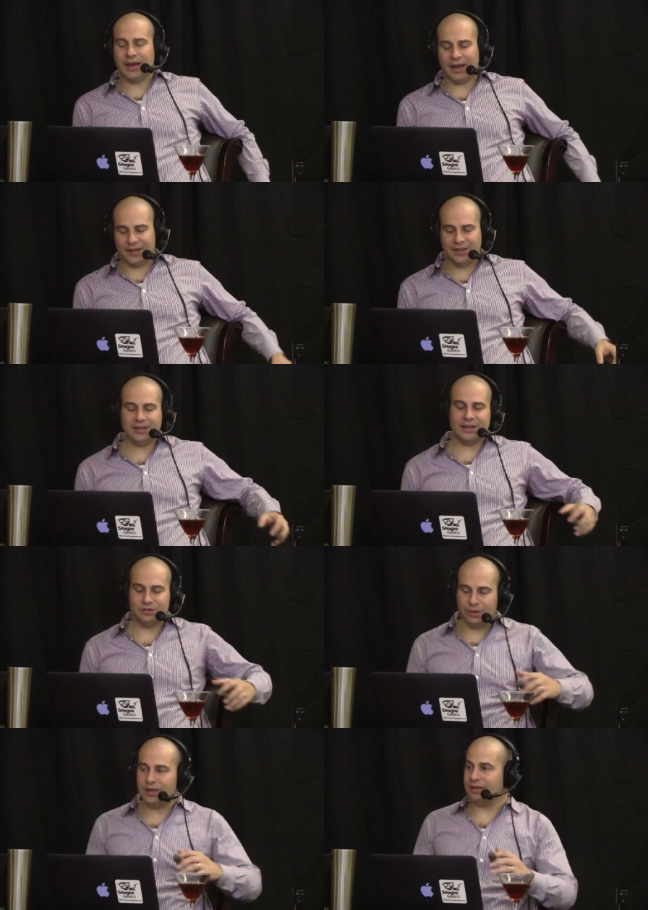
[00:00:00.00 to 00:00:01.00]
I think the
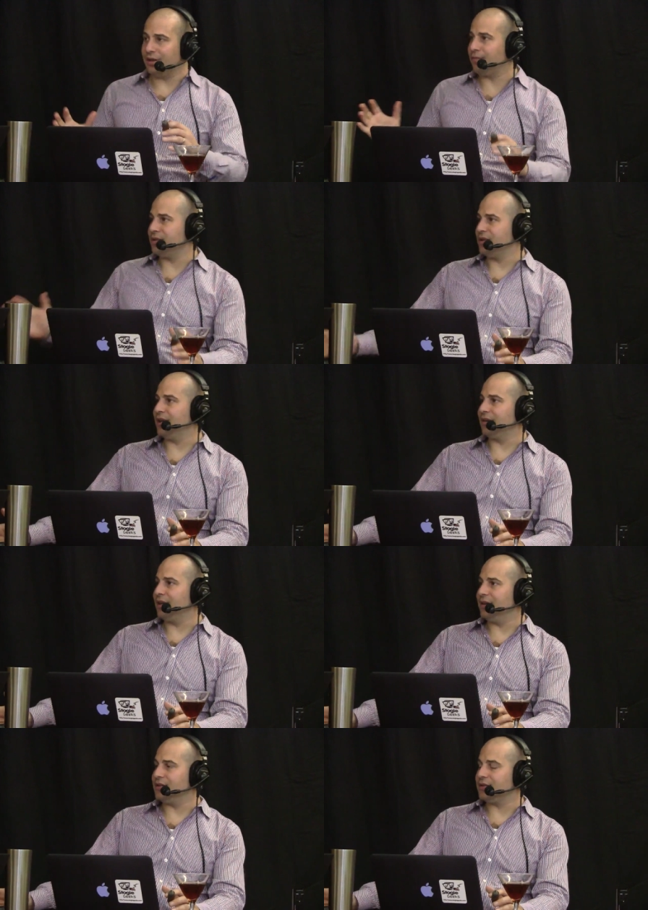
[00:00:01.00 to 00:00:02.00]
real difference here
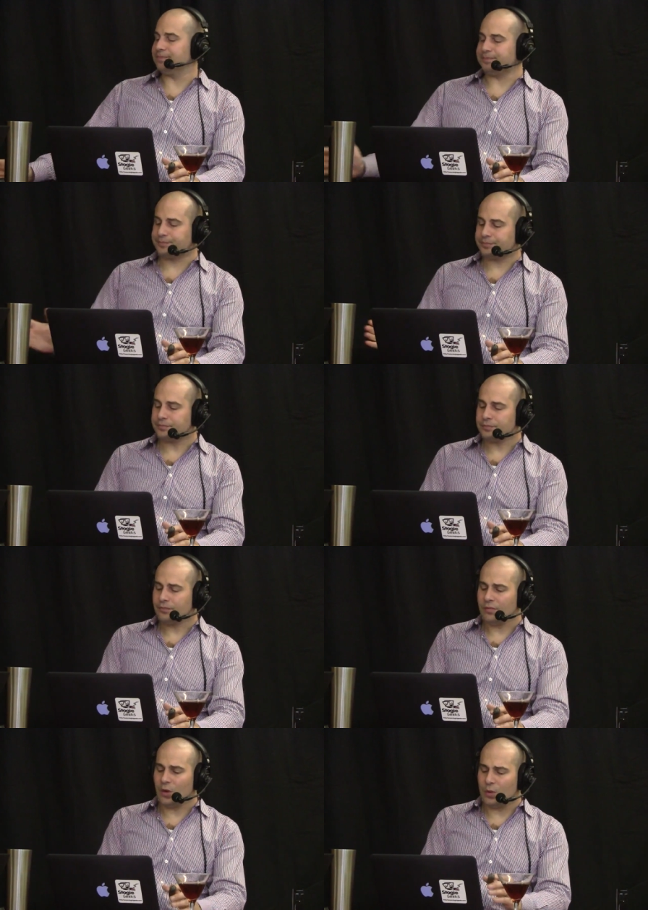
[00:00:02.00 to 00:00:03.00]
is
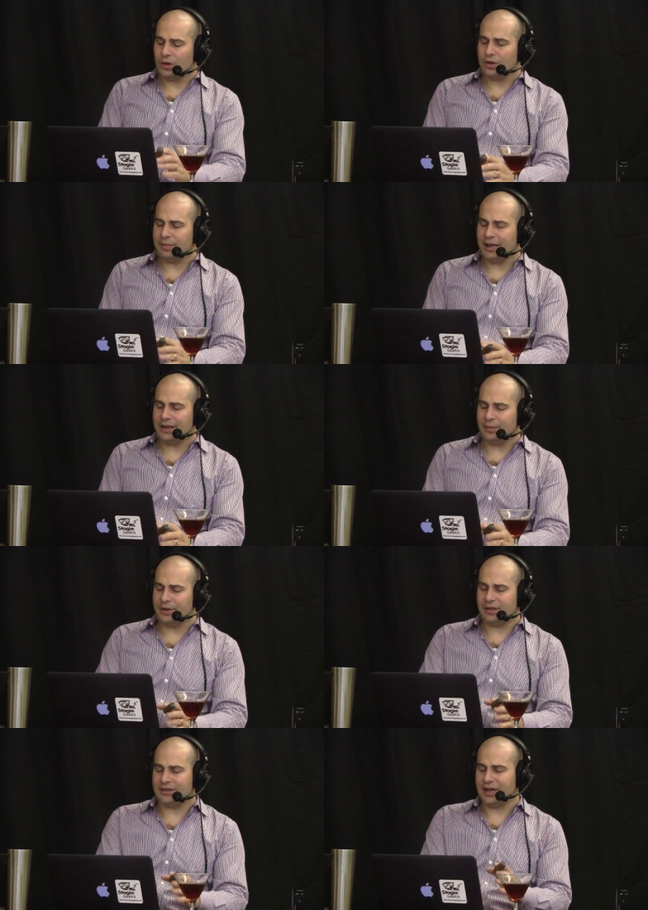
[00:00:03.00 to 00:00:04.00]
with all the man in the
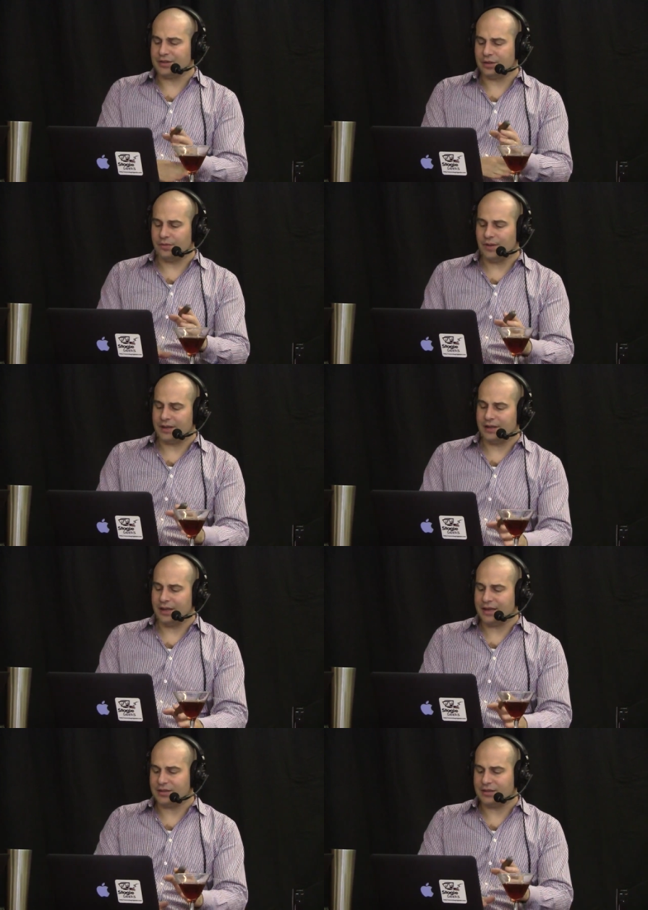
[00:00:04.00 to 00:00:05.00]
middle attacks that are affecting
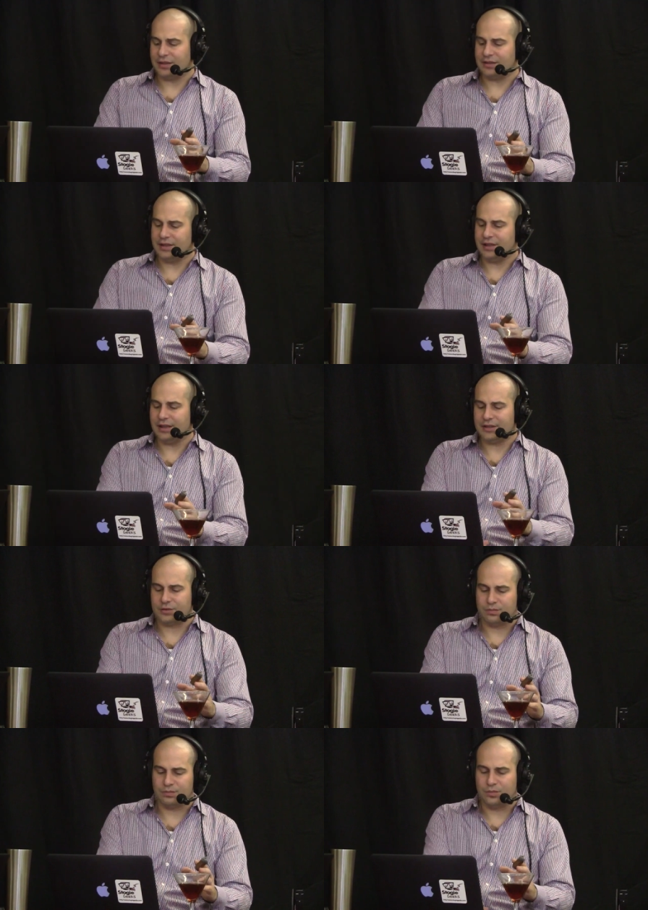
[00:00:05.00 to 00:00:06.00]
SSL and TLS,
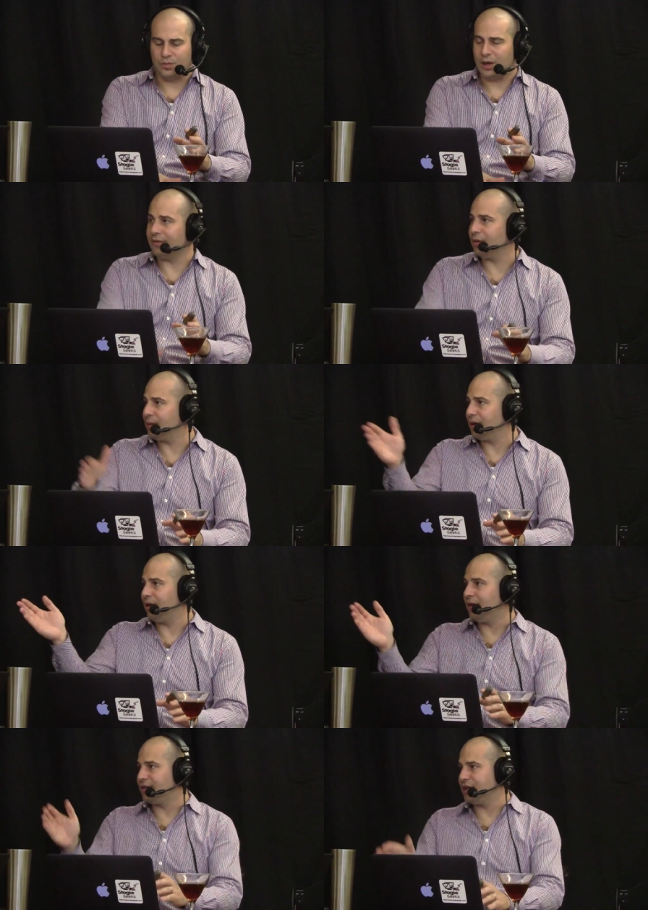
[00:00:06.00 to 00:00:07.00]
whatever you want to
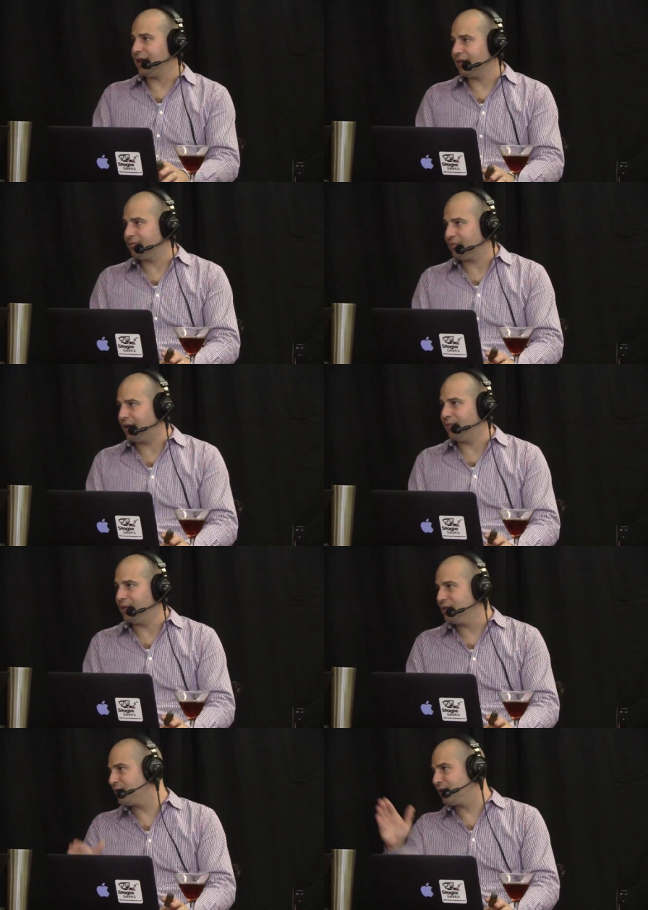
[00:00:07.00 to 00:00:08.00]
call it, Jack. Right? We
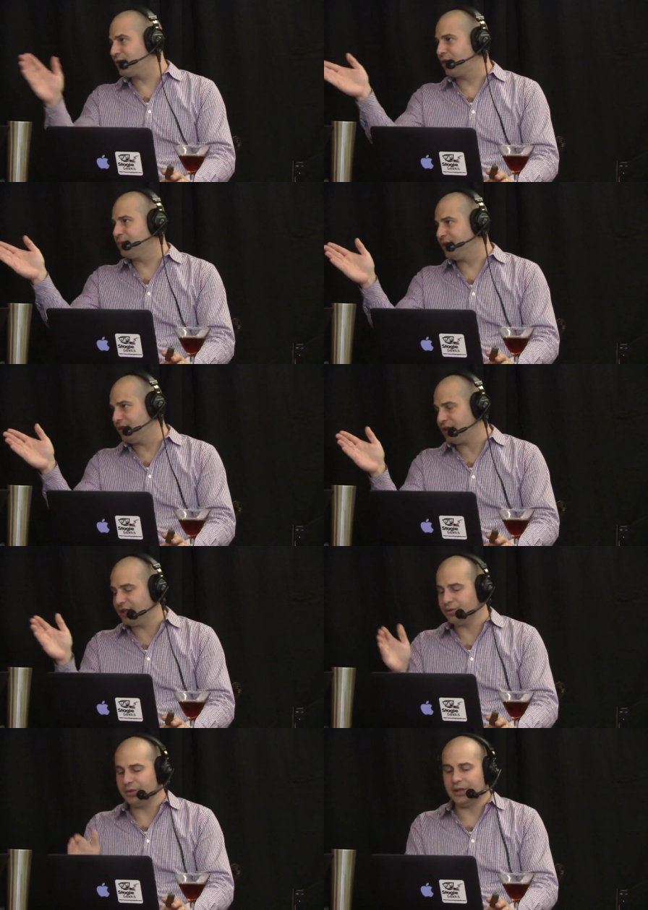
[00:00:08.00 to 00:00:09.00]
use those terms right.
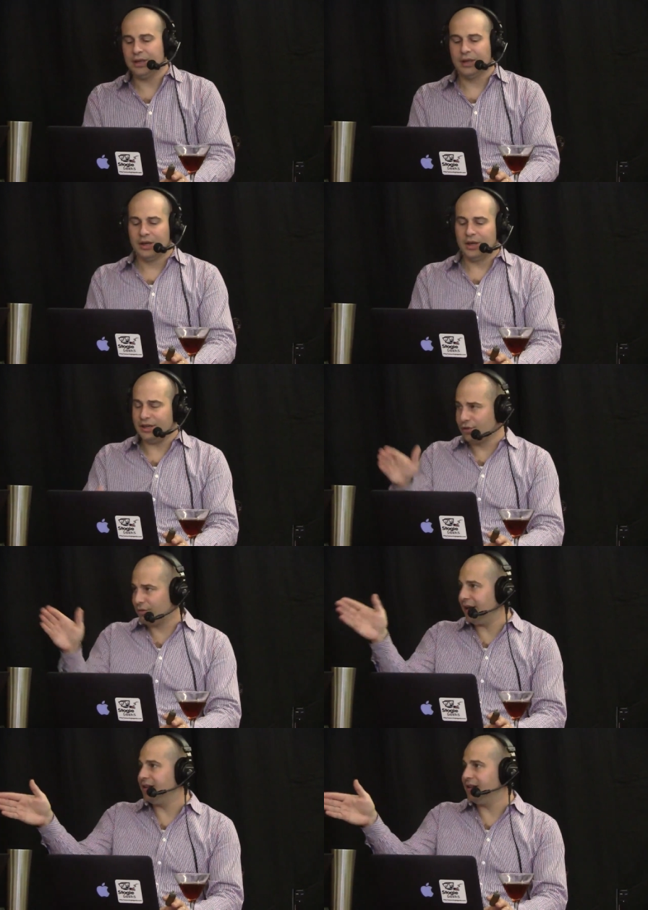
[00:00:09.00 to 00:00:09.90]
interchangeably, and you're right.